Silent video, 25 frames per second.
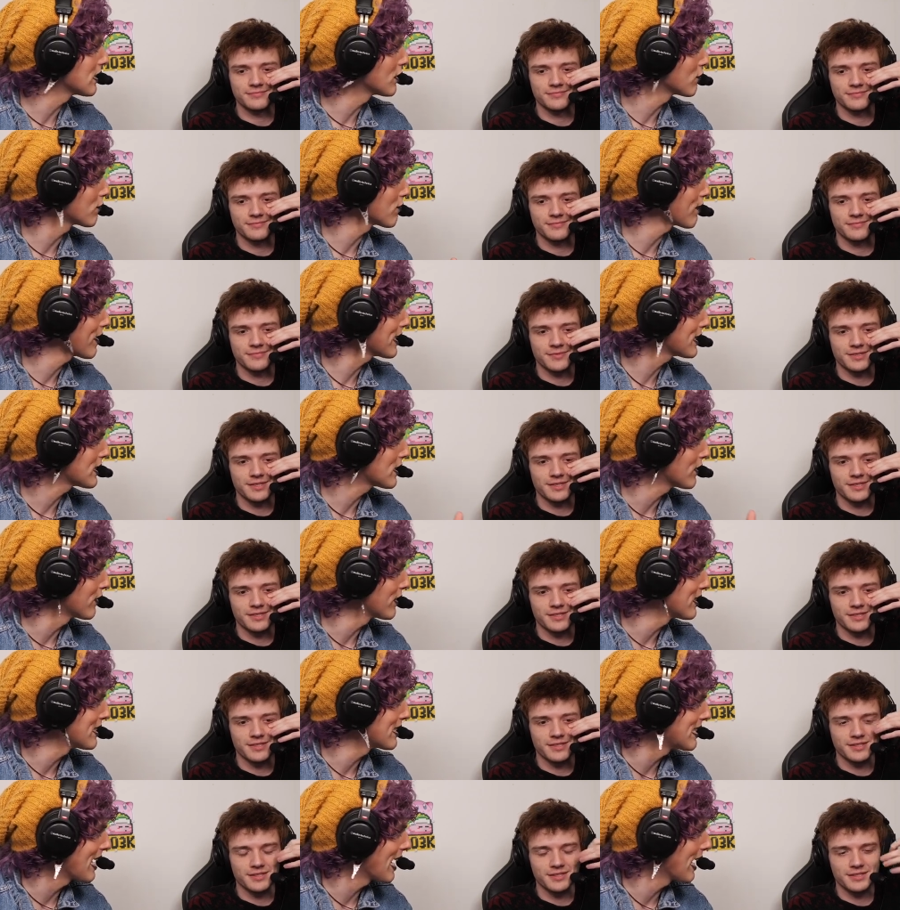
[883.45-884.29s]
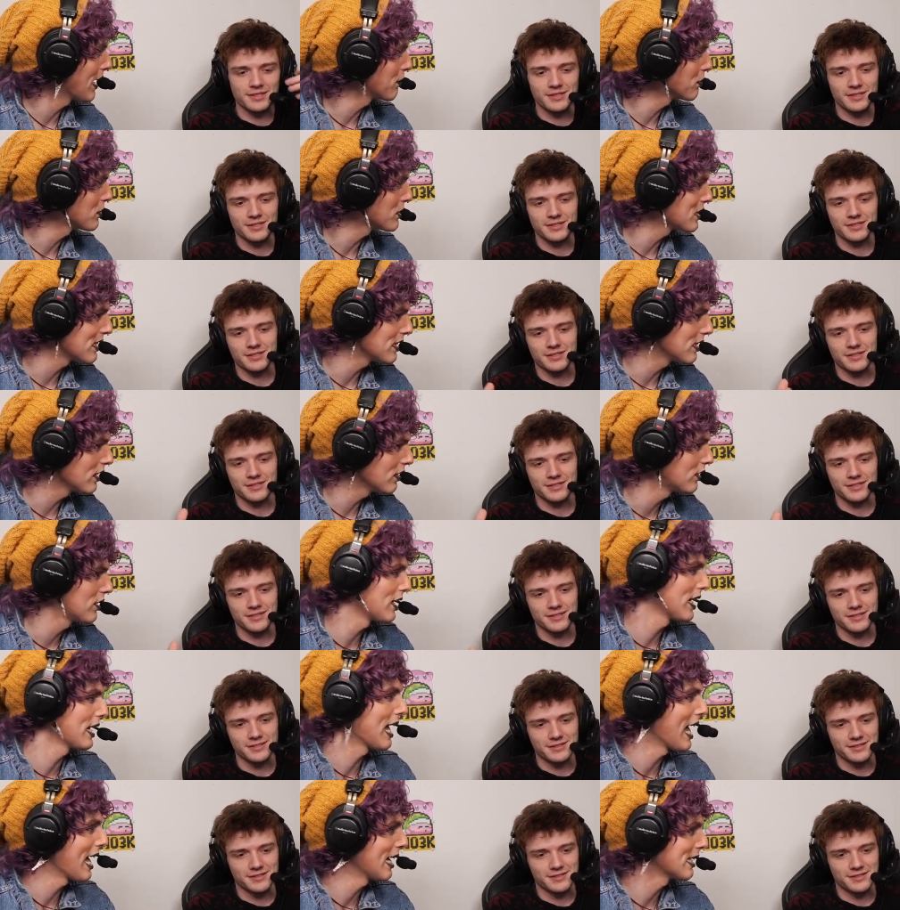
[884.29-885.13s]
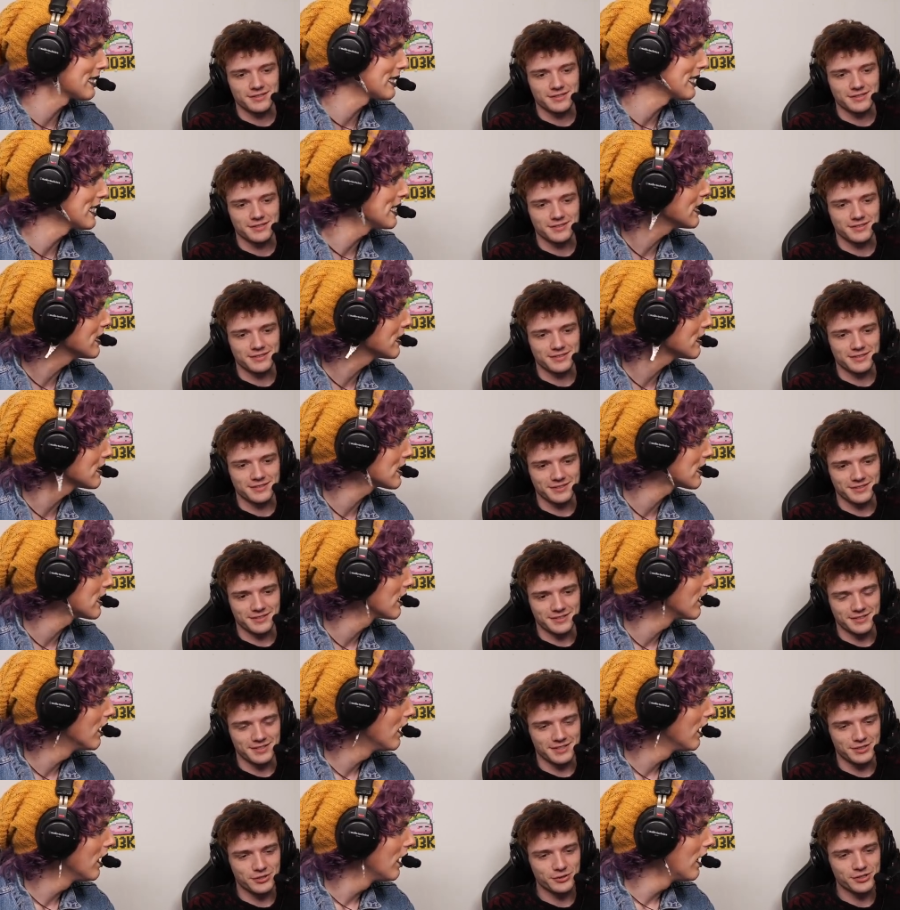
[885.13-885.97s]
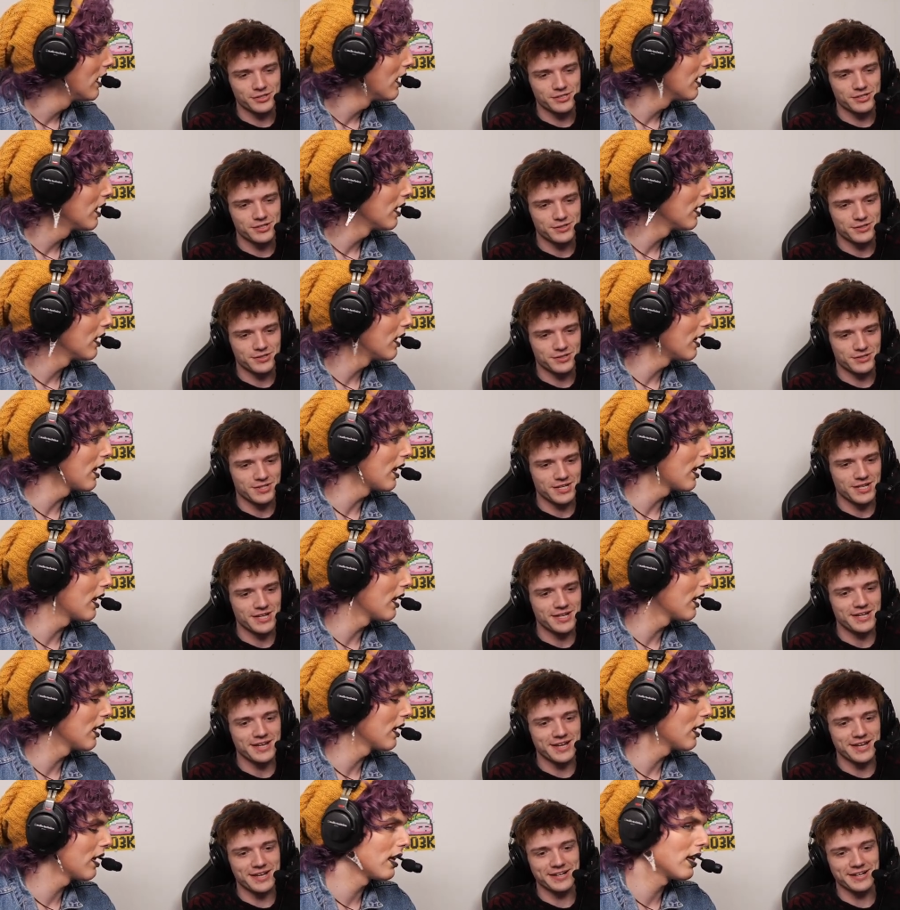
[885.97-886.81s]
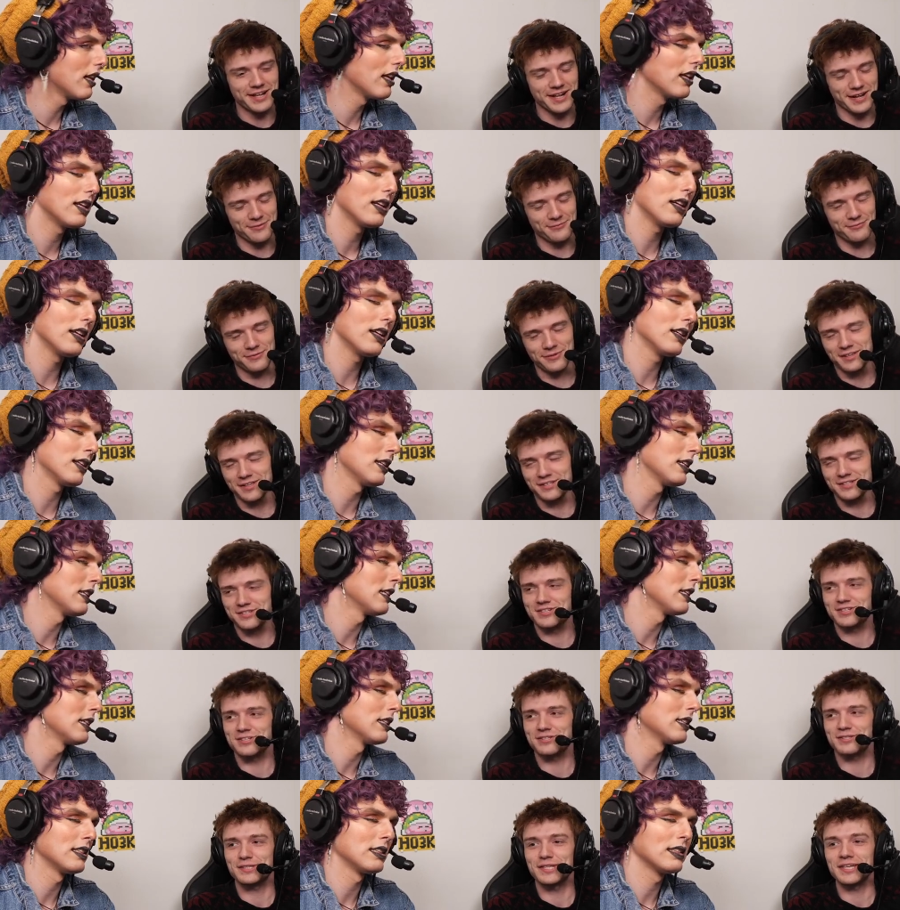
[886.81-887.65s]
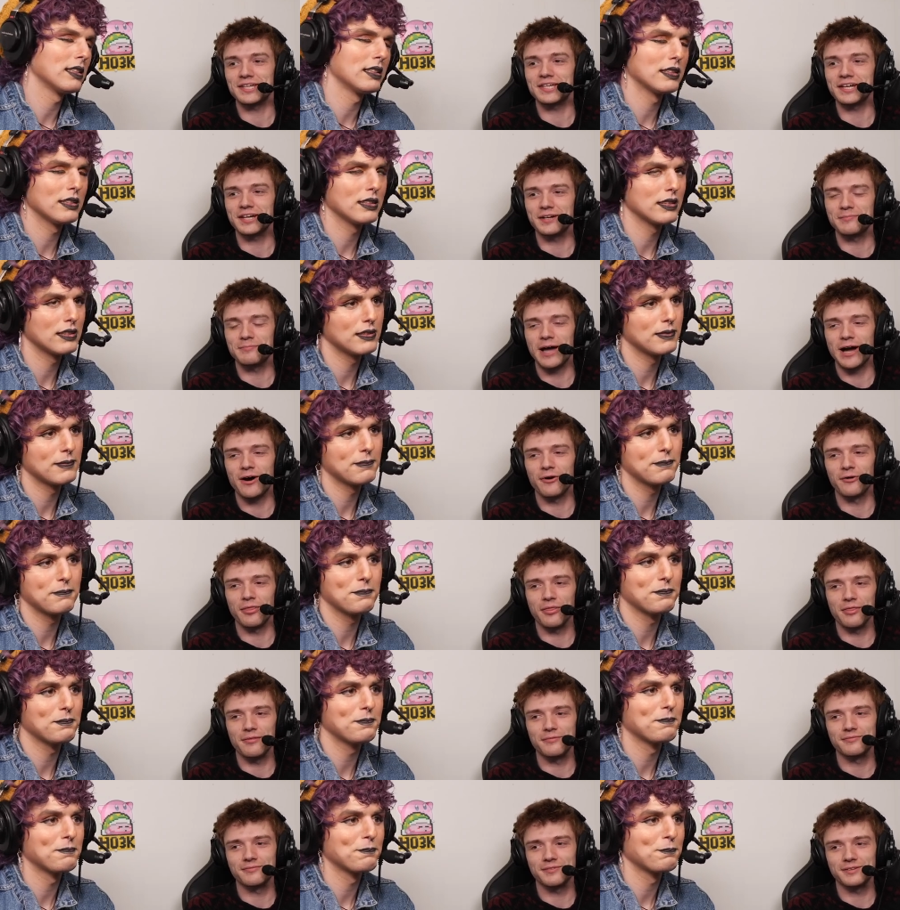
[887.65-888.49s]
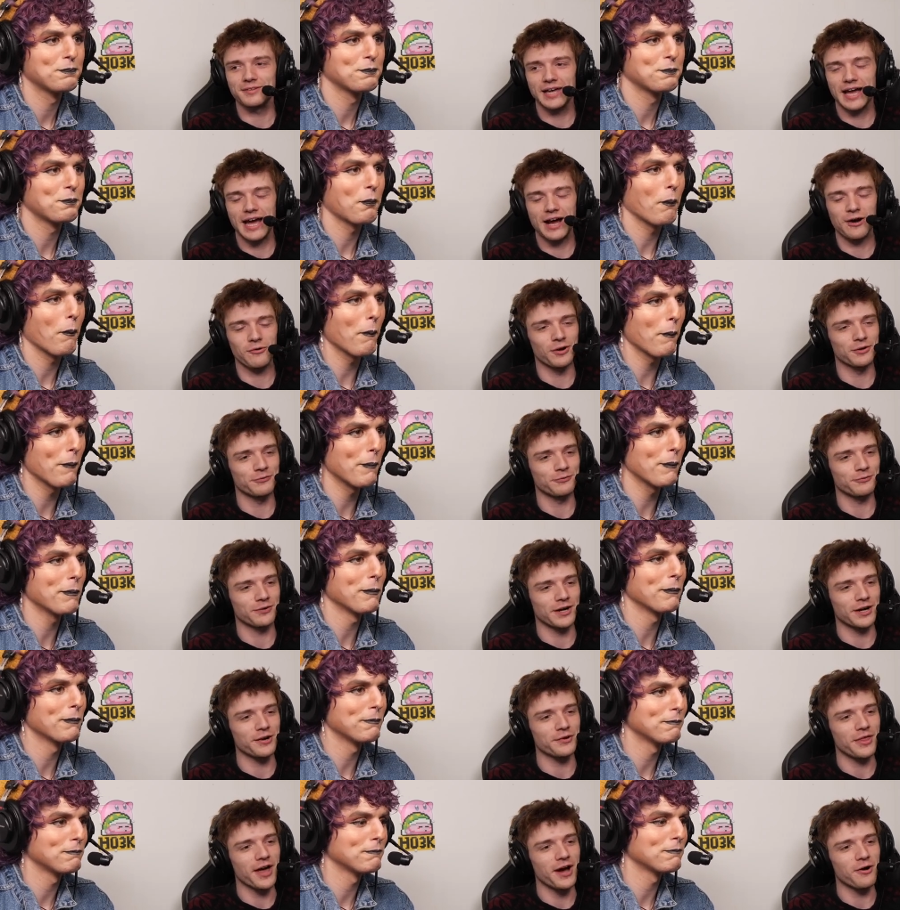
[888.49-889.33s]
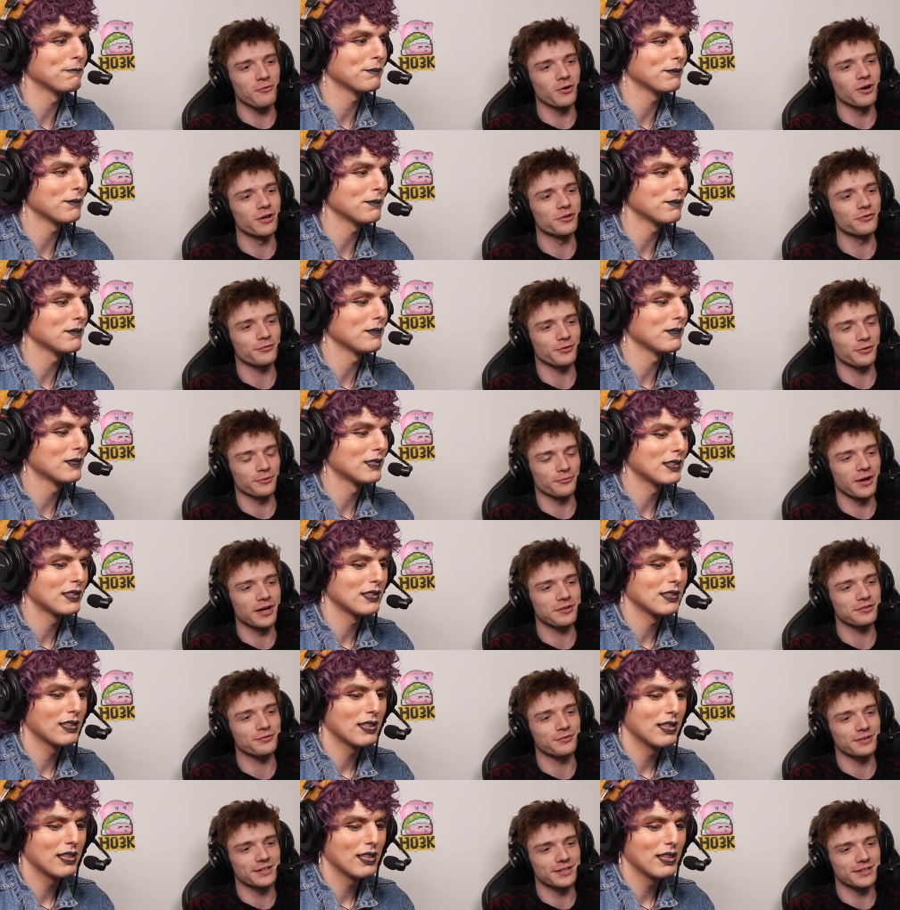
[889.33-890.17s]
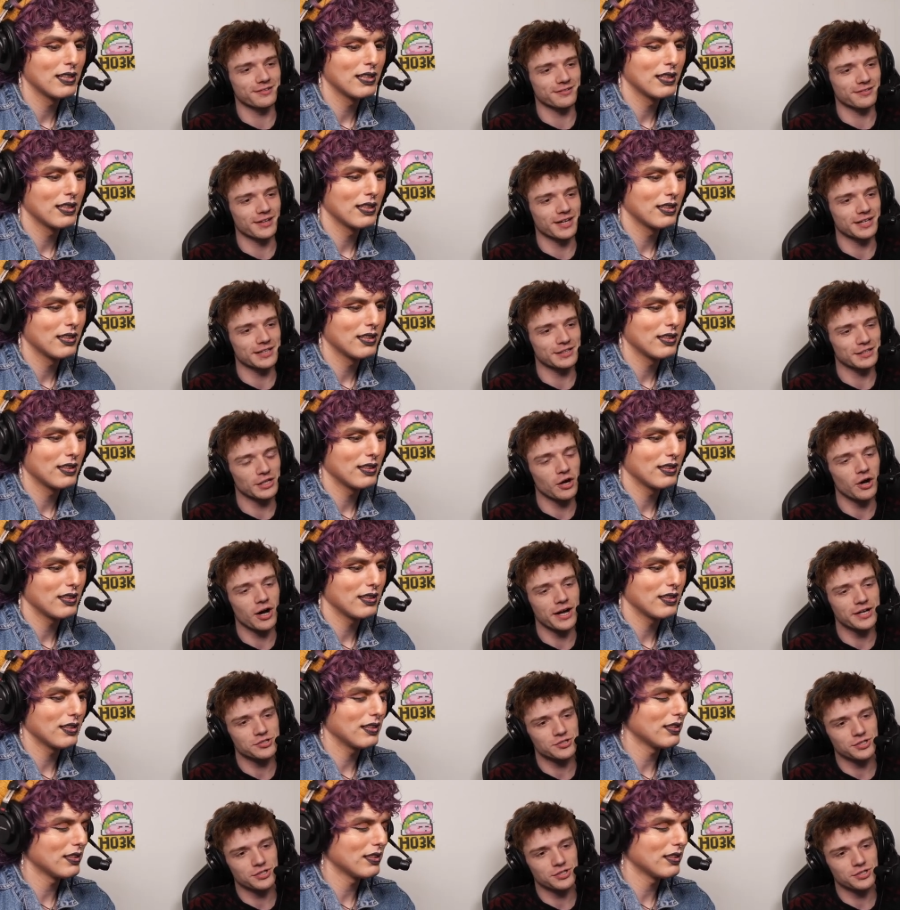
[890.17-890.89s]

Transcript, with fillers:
Speaker 1: in the rest of his games to
Speaker 2: Asties. You could just see in him, he's just thinking about how mm-hmm. unfair mm -hmm. that was for the rest of it. And he's like, no, I